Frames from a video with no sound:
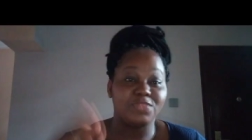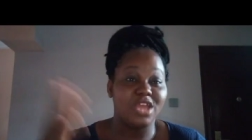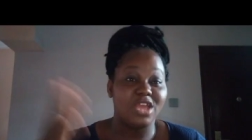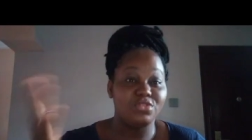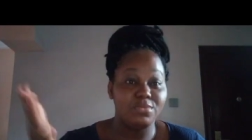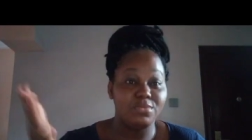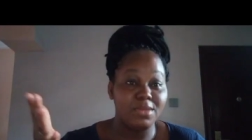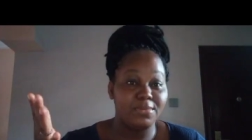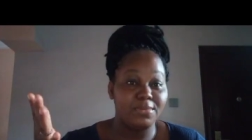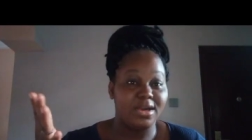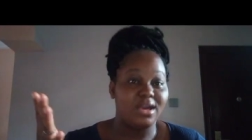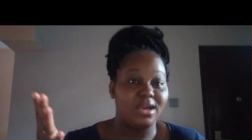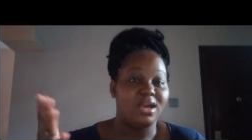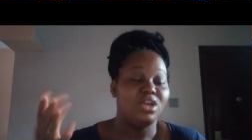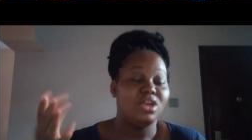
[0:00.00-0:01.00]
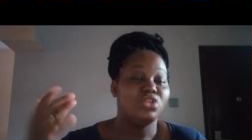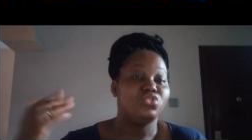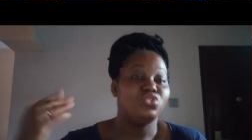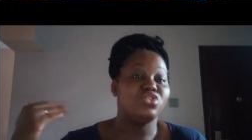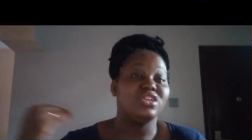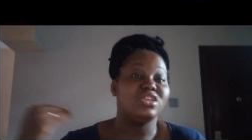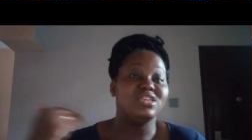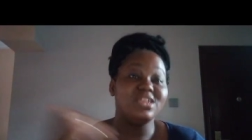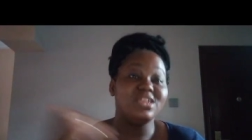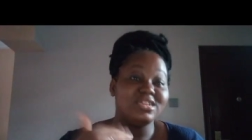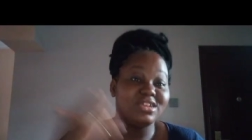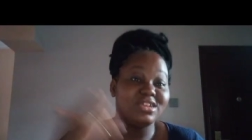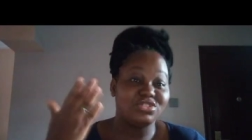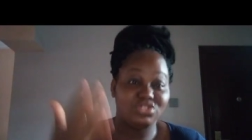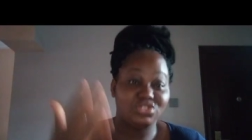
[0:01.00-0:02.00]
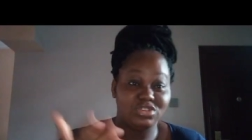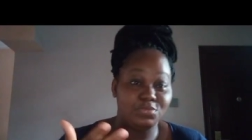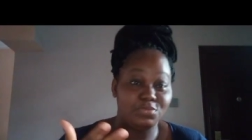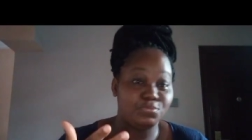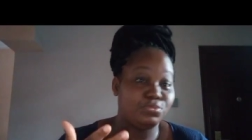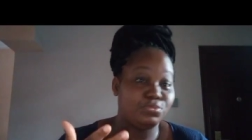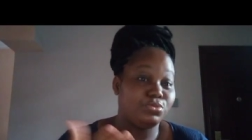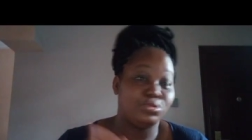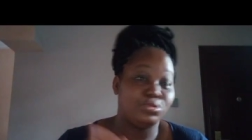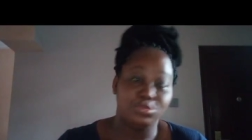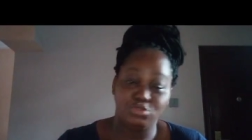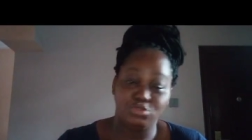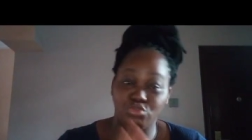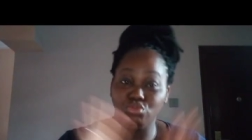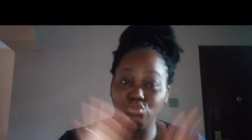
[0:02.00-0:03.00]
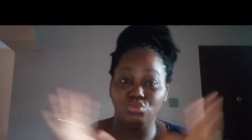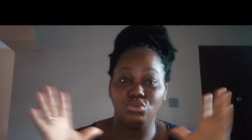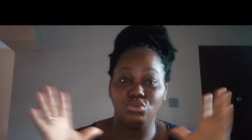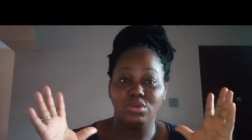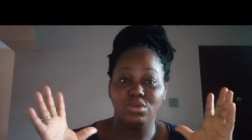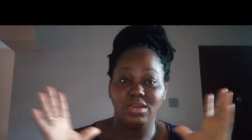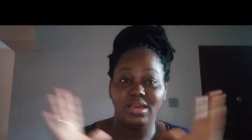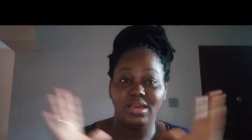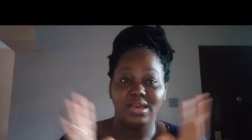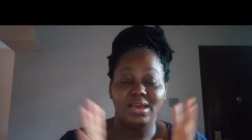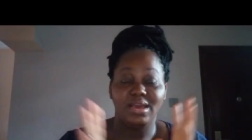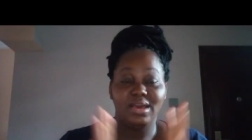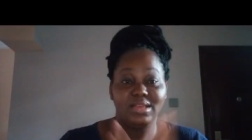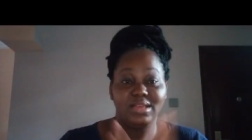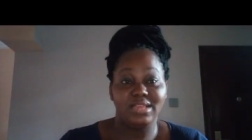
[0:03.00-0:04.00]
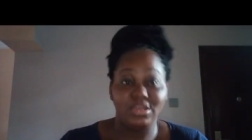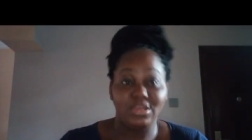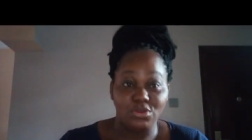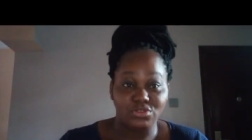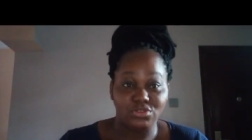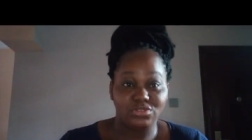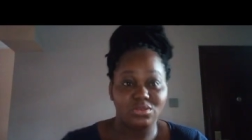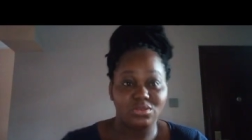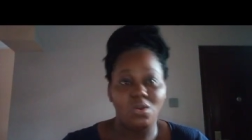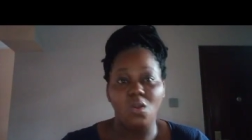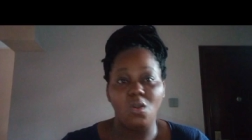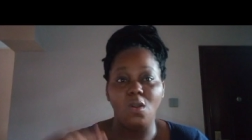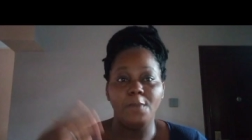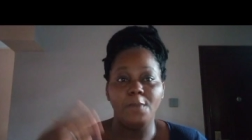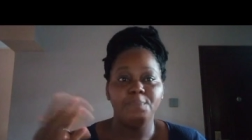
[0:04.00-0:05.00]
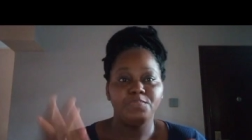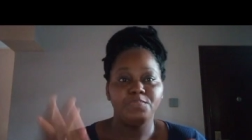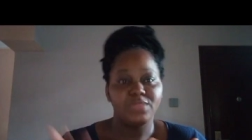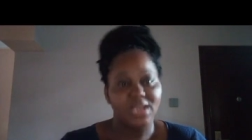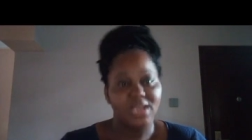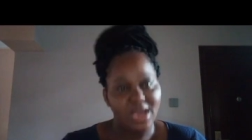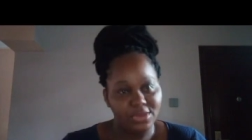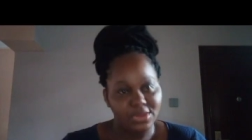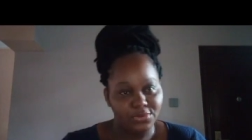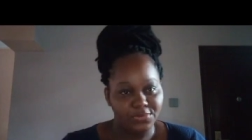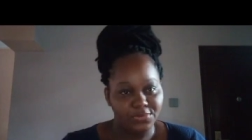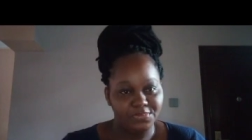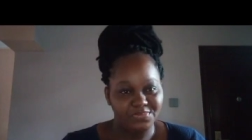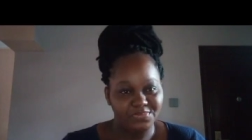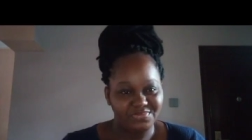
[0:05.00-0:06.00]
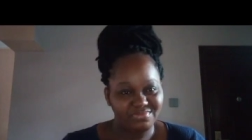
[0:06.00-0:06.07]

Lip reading: And remember, you can either ship through Lagos or Kano.